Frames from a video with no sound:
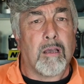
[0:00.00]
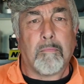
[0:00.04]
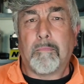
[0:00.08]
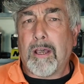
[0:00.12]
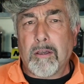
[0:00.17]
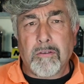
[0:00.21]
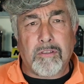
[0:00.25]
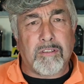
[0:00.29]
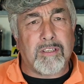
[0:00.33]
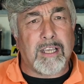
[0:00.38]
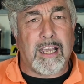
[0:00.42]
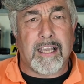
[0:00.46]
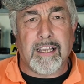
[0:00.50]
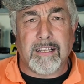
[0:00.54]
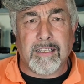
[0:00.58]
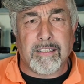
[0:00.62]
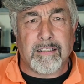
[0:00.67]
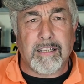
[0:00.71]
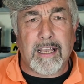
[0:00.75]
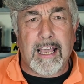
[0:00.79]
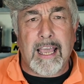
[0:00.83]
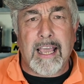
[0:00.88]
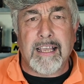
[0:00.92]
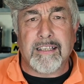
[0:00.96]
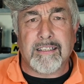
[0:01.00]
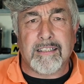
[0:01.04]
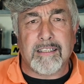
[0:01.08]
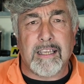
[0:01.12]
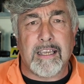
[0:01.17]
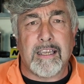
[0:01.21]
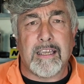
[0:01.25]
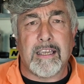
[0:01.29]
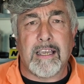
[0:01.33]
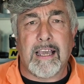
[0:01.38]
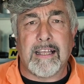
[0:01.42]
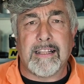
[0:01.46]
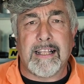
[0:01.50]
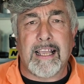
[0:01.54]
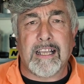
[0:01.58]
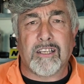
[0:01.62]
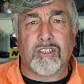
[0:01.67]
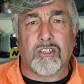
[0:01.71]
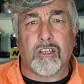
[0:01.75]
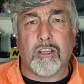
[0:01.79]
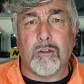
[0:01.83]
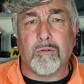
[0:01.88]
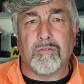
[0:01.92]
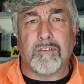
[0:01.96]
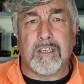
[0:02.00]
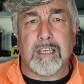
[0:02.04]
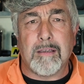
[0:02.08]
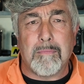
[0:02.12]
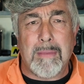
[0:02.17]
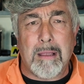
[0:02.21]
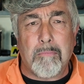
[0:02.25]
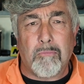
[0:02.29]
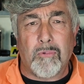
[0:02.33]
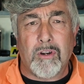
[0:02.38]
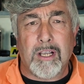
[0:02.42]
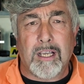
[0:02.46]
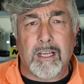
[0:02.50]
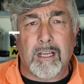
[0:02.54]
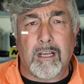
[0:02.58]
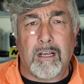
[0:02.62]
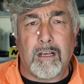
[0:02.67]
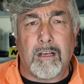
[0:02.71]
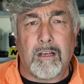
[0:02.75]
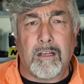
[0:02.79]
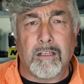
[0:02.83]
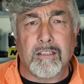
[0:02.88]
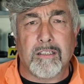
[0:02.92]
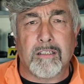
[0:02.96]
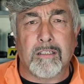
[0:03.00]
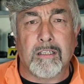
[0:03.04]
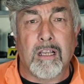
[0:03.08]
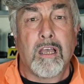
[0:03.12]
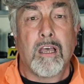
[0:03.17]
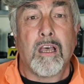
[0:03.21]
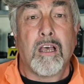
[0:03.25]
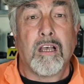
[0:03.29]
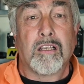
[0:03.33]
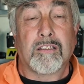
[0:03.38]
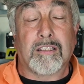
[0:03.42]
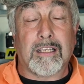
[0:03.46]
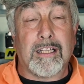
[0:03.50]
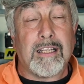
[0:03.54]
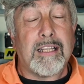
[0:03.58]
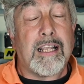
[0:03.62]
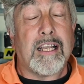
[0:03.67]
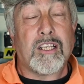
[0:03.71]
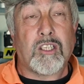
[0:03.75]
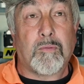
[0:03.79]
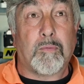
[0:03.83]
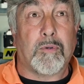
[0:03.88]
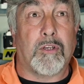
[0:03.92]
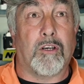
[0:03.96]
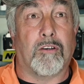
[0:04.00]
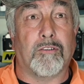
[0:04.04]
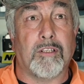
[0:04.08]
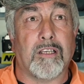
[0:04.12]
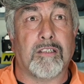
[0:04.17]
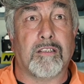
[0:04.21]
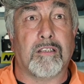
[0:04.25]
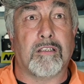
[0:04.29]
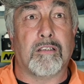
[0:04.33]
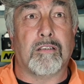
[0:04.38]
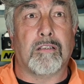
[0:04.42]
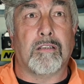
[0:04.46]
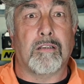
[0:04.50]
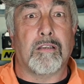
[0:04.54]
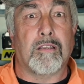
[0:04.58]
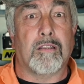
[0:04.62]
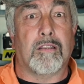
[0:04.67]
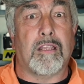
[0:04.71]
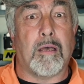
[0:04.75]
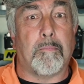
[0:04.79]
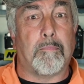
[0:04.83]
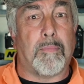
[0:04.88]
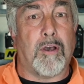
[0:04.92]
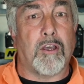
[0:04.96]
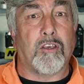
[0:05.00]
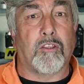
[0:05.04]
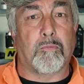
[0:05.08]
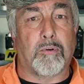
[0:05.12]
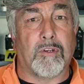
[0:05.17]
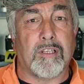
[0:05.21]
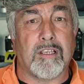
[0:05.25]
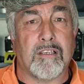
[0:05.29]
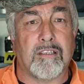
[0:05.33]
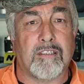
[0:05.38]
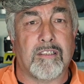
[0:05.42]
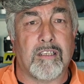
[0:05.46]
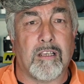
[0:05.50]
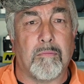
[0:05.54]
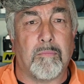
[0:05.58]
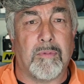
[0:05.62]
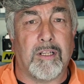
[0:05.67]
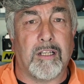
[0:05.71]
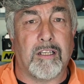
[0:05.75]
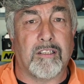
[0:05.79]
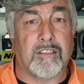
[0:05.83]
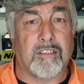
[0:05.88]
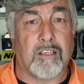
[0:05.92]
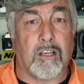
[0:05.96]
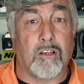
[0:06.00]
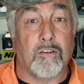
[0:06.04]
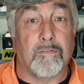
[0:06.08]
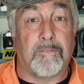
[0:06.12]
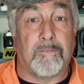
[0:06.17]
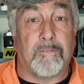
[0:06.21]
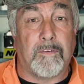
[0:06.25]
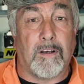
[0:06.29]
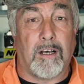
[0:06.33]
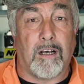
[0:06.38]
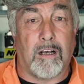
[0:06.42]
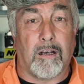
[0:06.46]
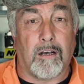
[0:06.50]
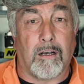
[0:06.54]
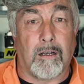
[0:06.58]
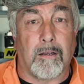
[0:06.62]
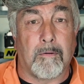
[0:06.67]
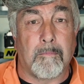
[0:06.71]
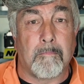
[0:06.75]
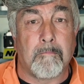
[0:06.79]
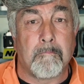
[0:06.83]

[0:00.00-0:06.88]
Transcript: Both take SD and XQD memory cards. So let's be honest, they're both pretty similar so far.